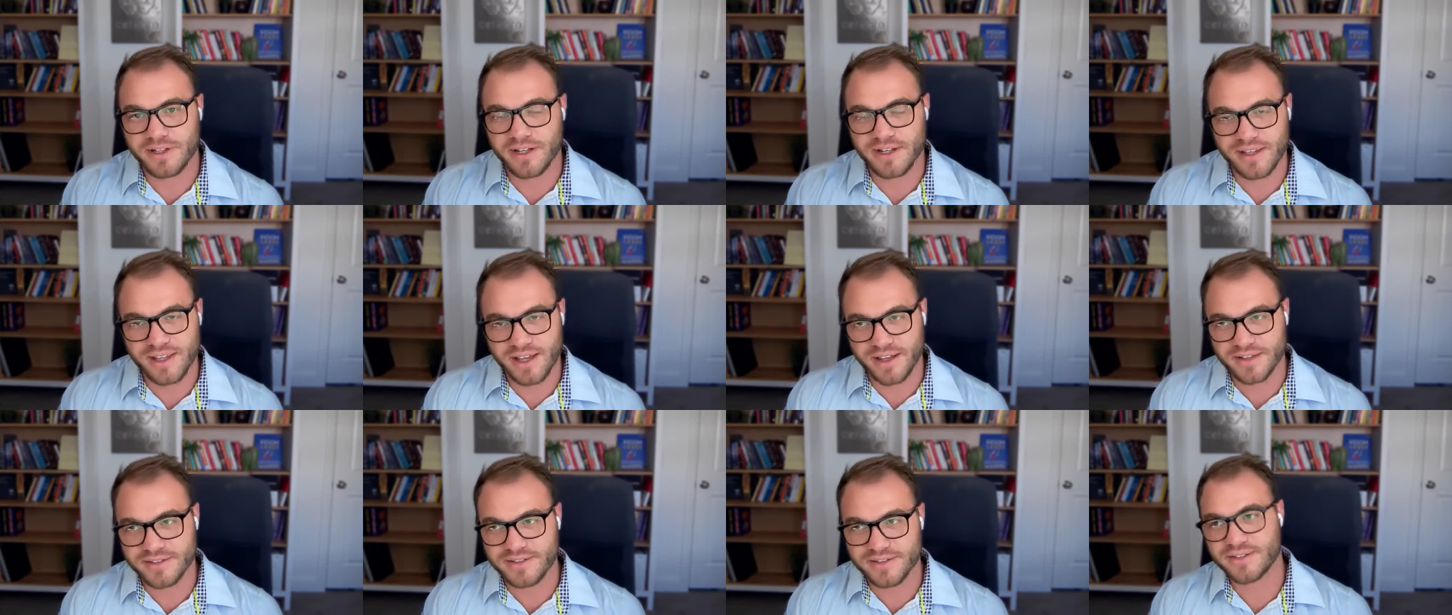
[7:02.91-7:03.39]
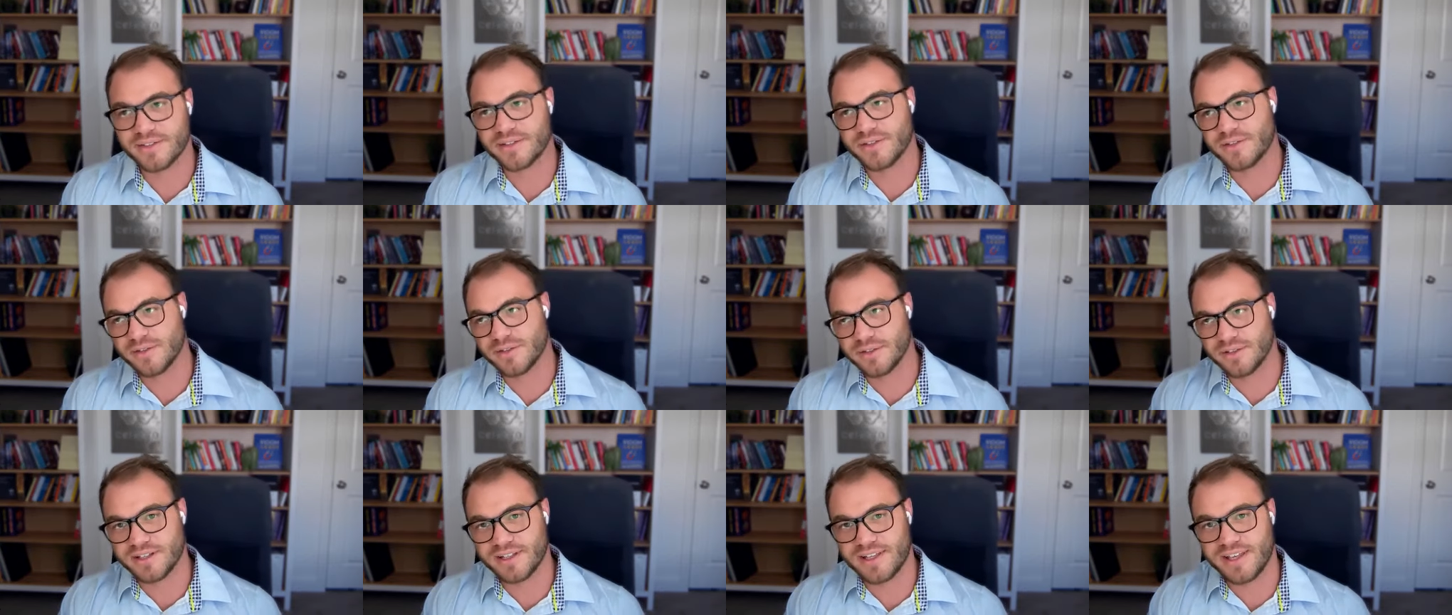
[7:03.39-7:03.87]
accounts and
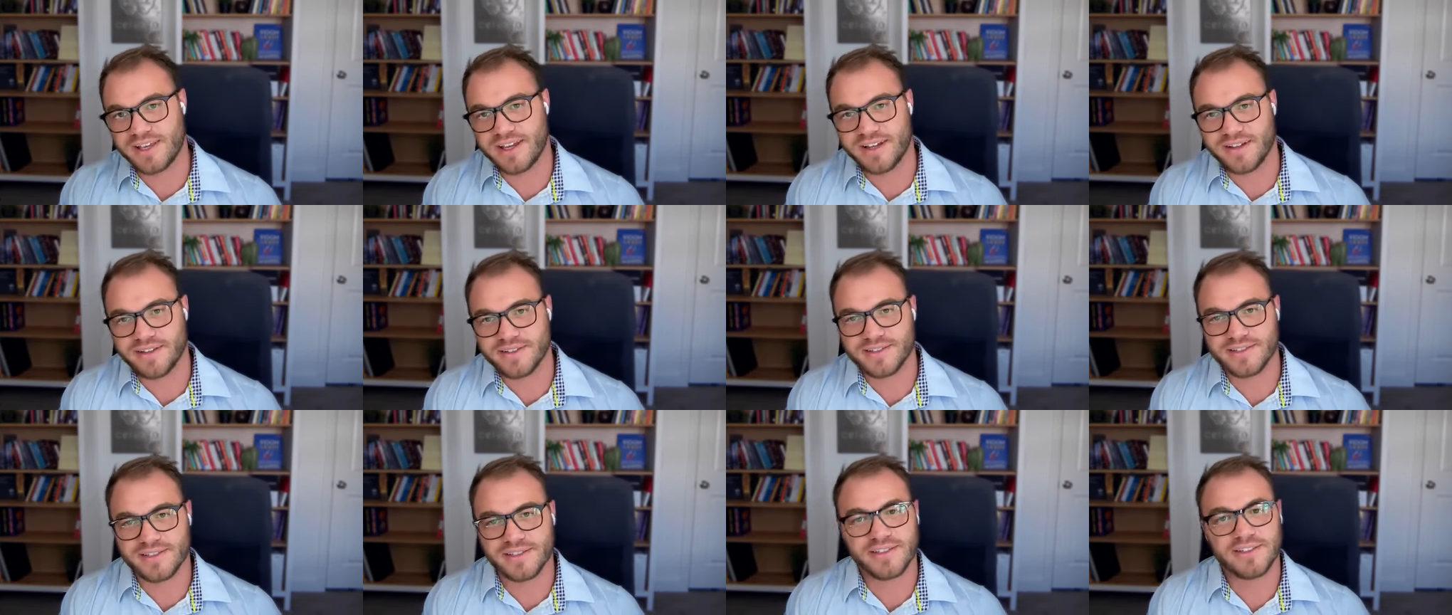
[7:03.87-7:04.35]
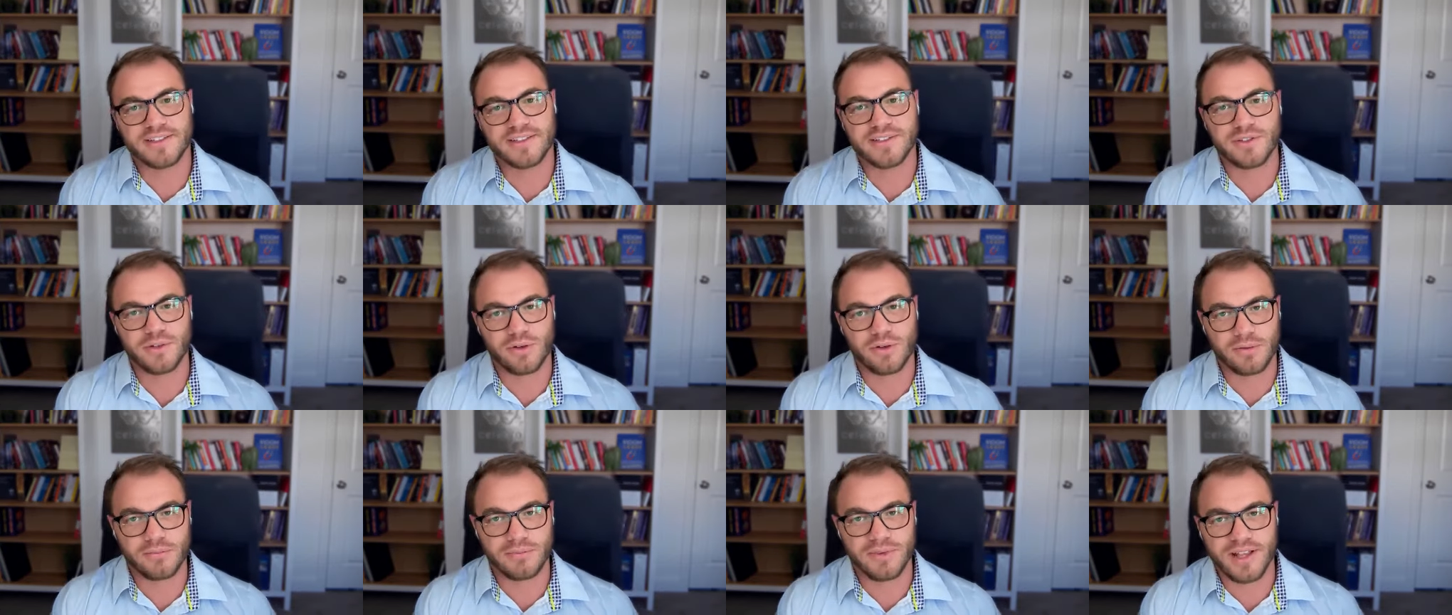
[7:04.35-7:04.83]
Google accounts and
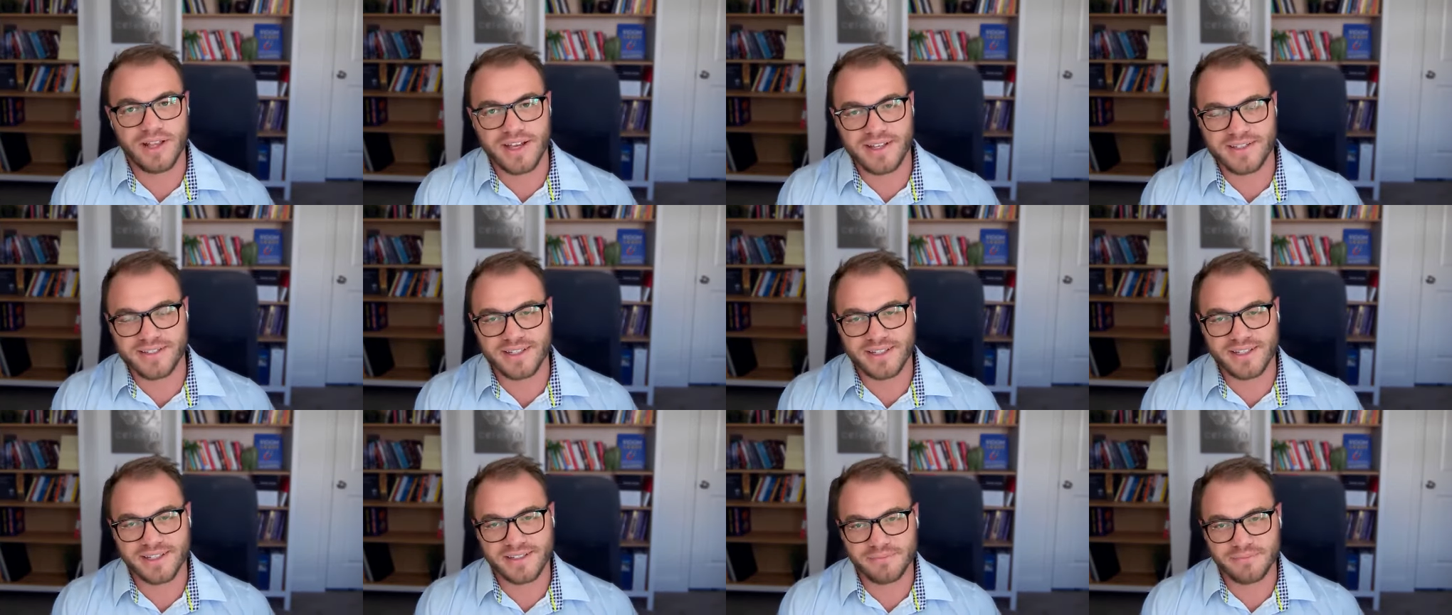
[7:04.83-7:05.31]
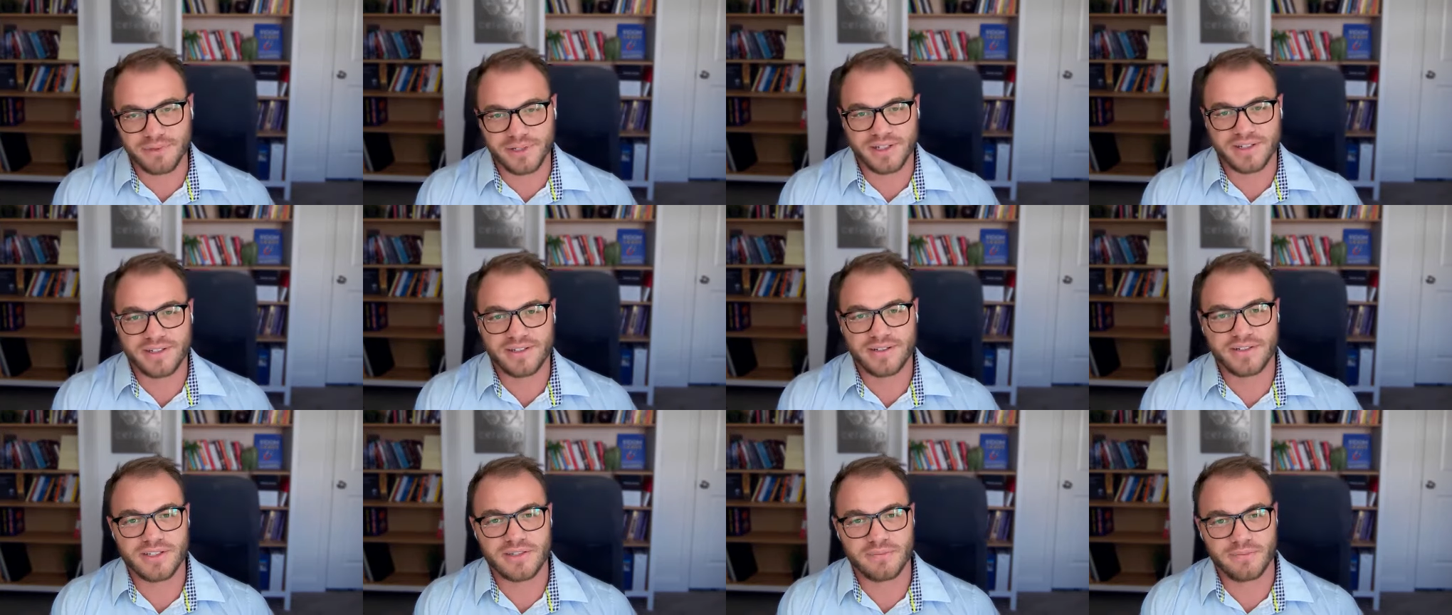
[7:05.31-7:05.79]
normalize it and put it
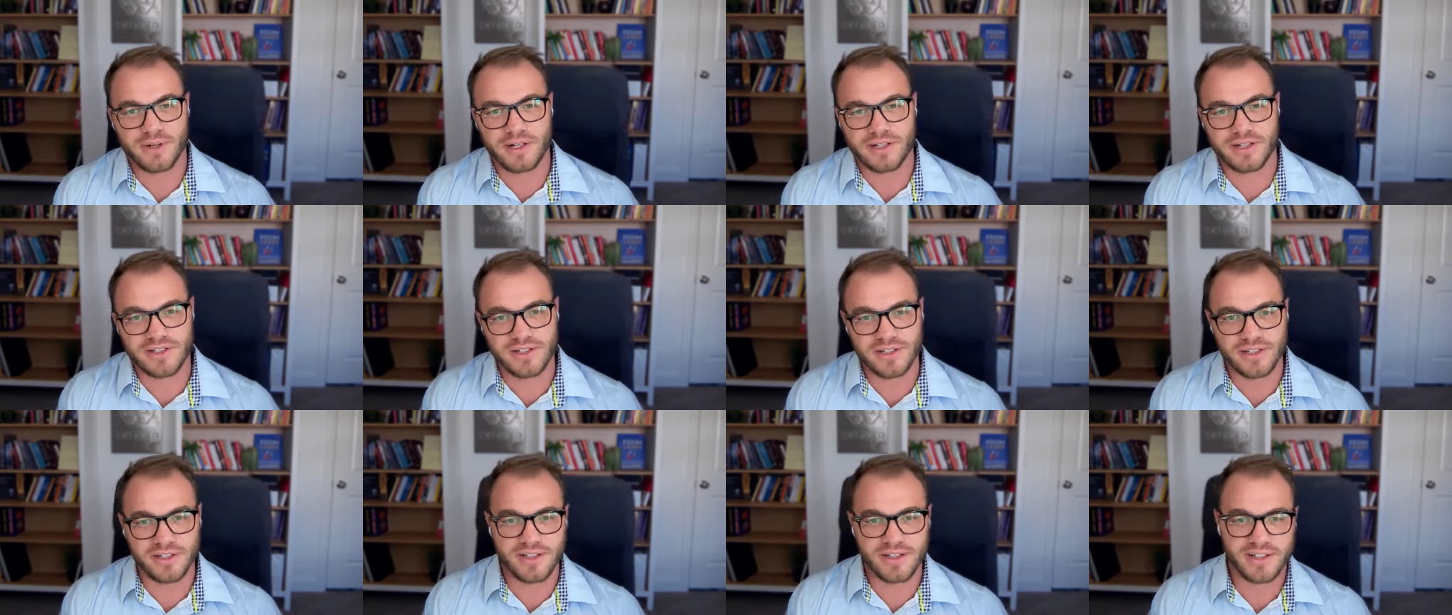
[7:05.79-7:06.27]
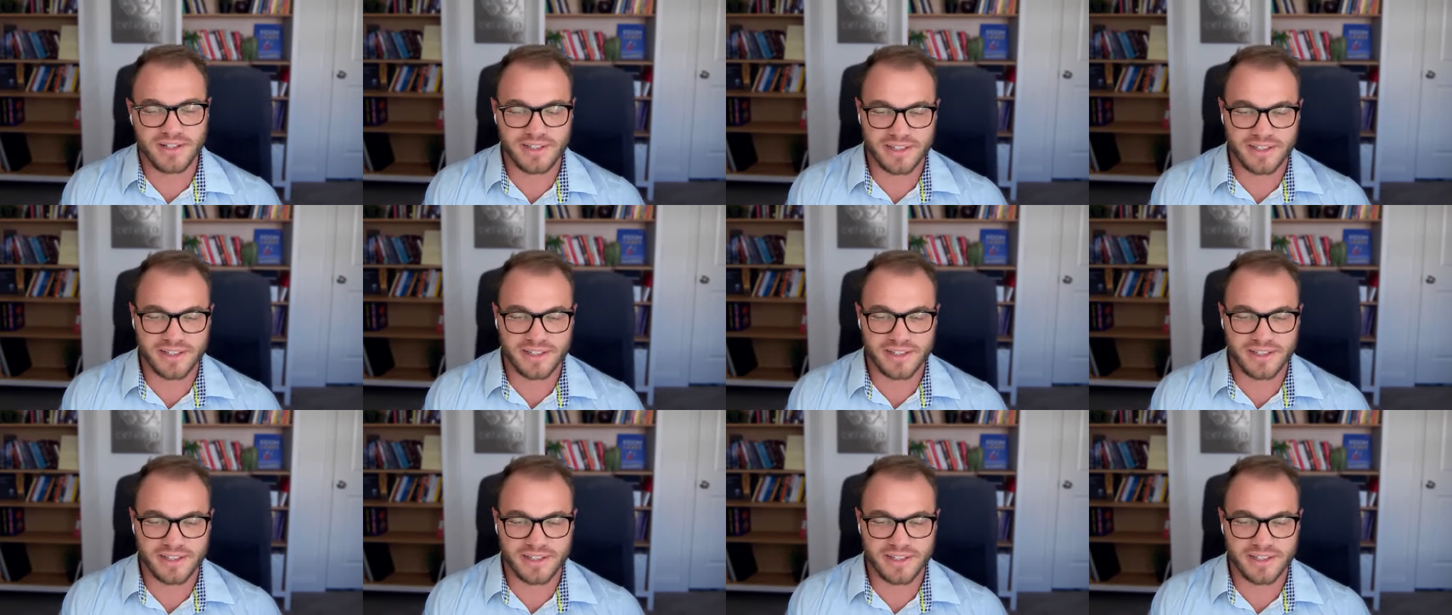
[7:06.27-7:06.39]
into a spreadsheet,